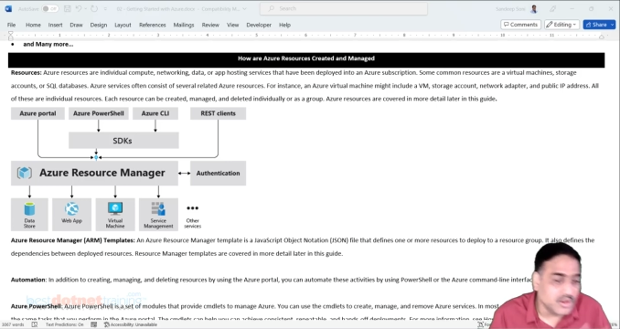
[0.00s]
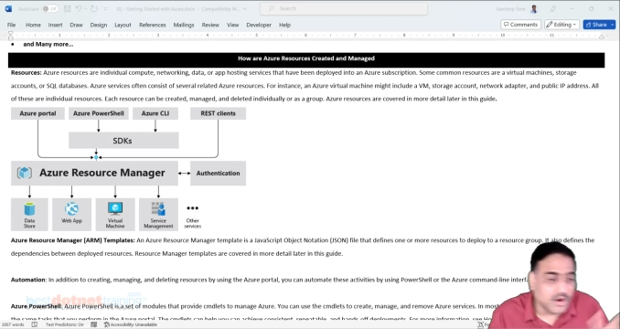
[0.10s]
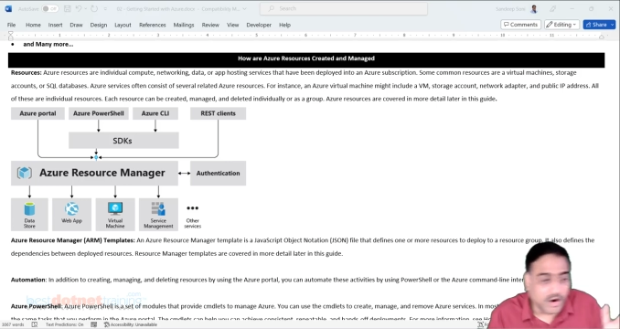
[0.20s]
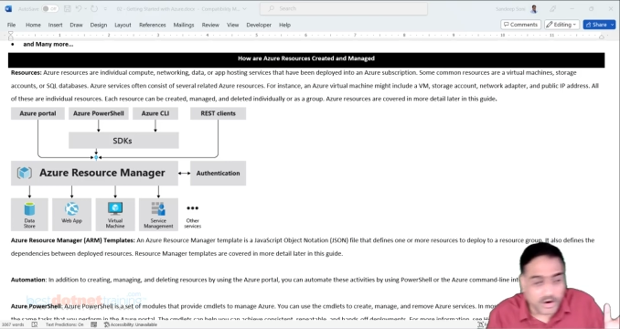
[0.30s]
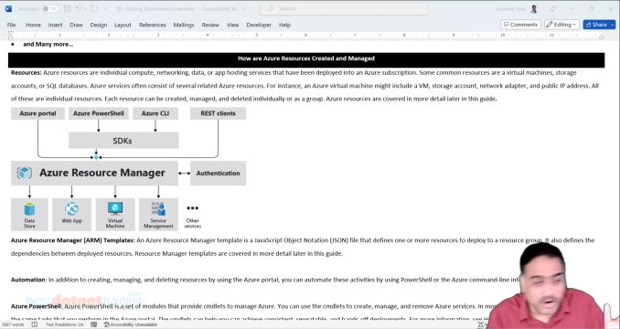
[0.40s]

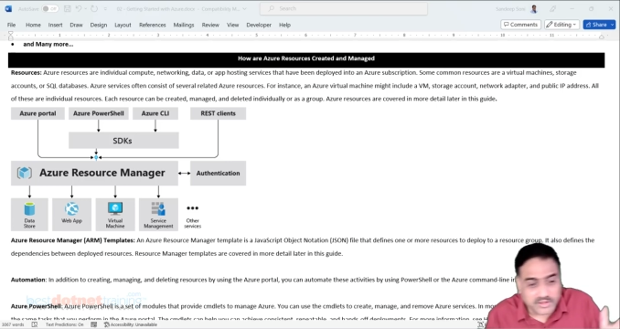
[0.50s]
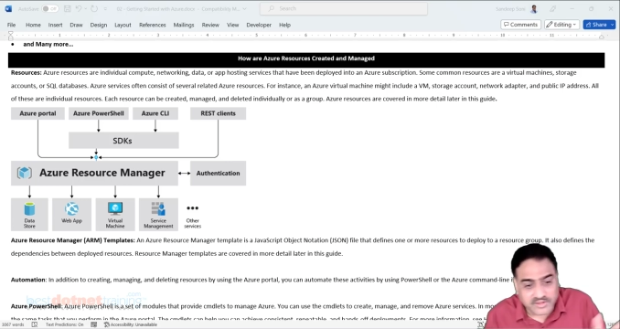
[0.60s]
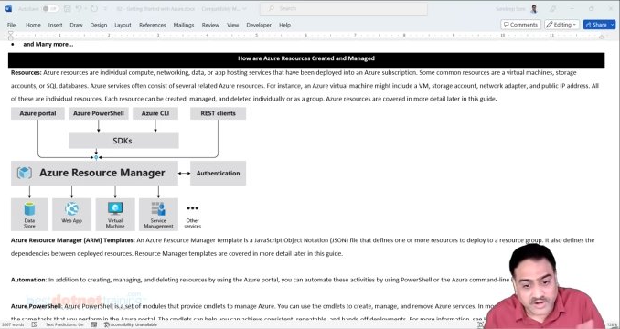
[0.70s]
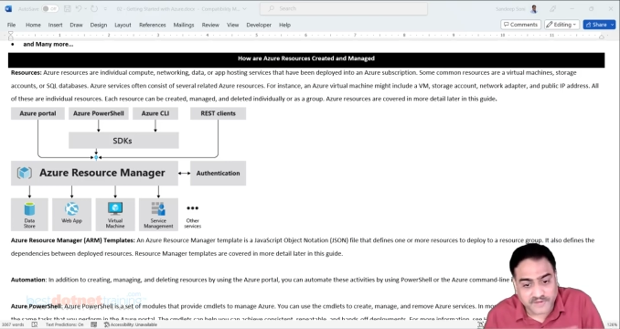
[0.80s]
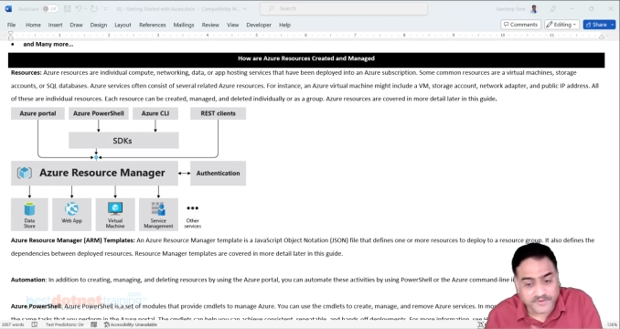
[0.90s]
All these
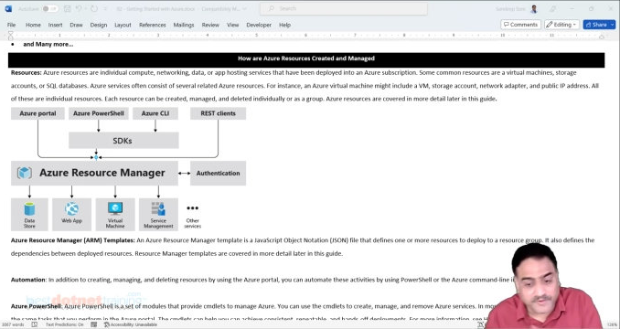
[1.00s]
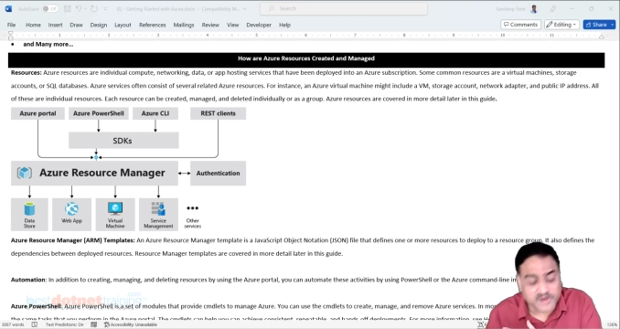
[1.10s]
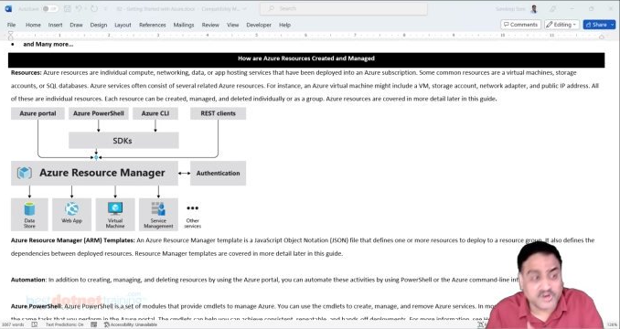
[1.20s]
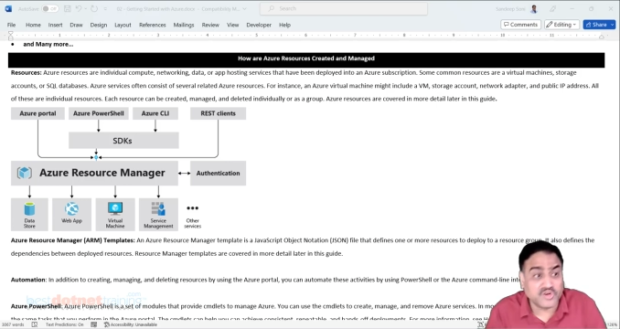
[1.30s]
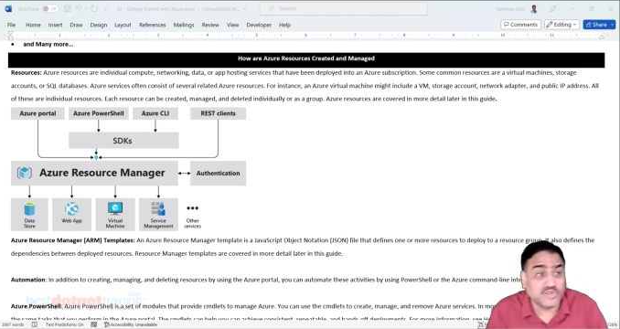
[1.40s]
are different
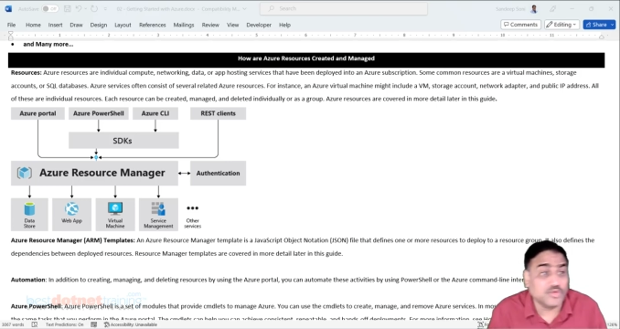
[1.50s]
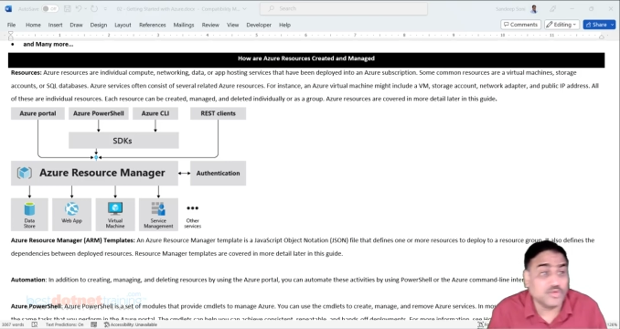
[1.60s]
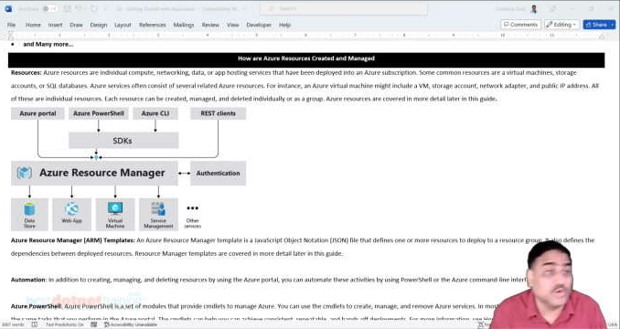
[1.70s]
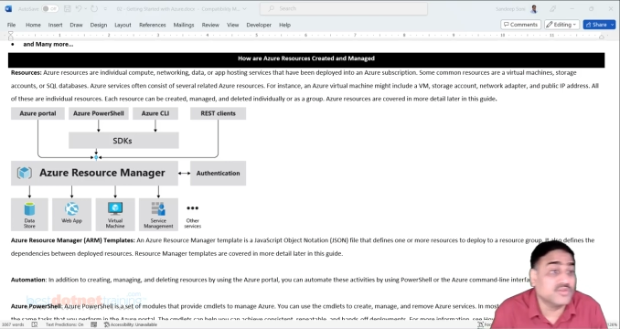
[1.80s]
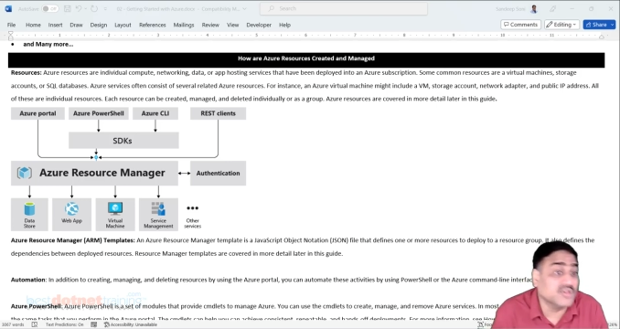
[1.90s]

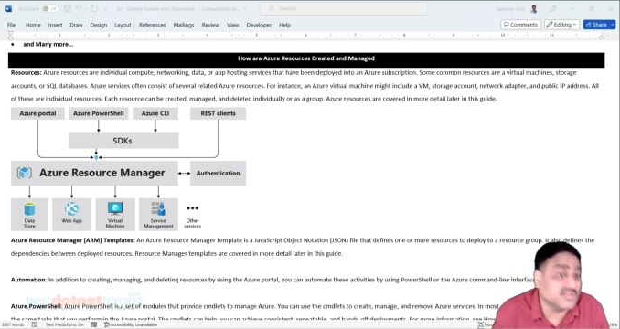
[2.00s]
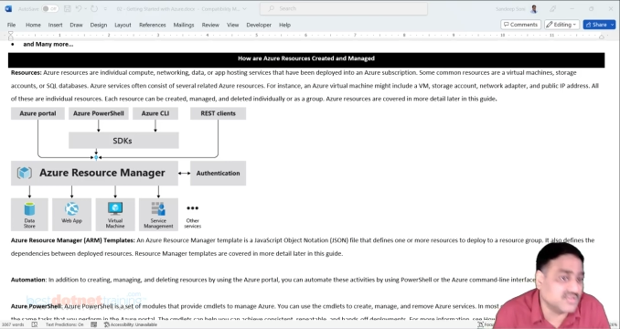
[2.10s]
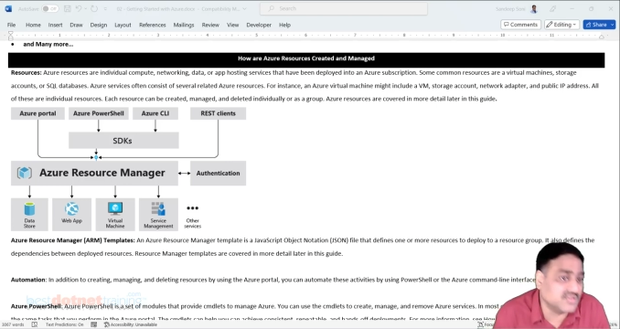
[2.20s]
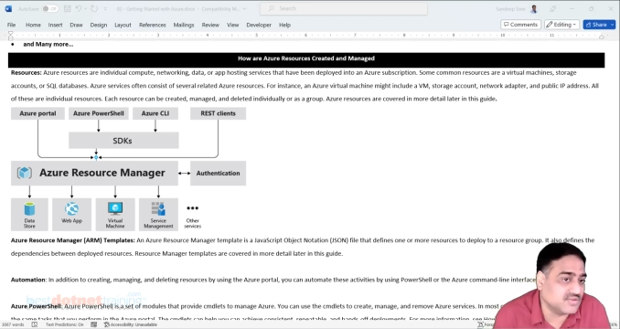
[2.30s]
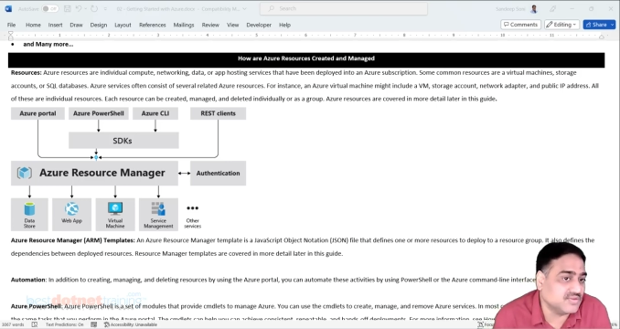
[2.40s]
resources.